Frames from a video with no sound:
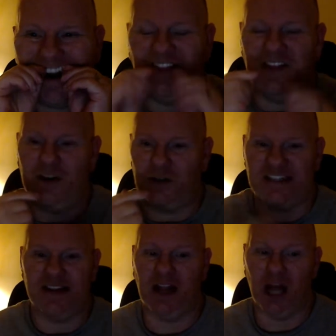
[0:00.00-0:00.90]
than there is
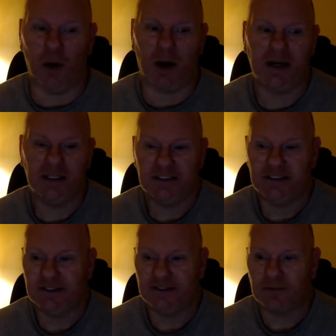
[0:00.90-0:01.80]
in the lower.
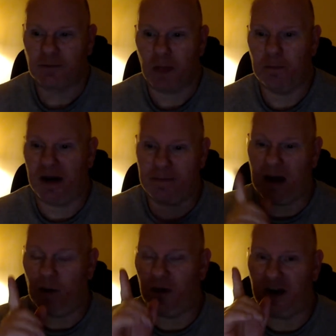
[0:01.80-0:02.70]
But I'm
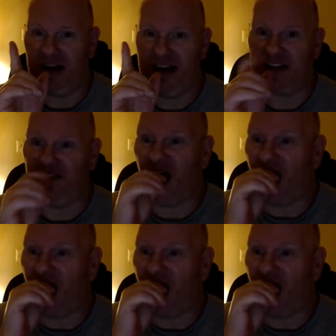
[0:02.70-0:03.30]
not wearing adhesive.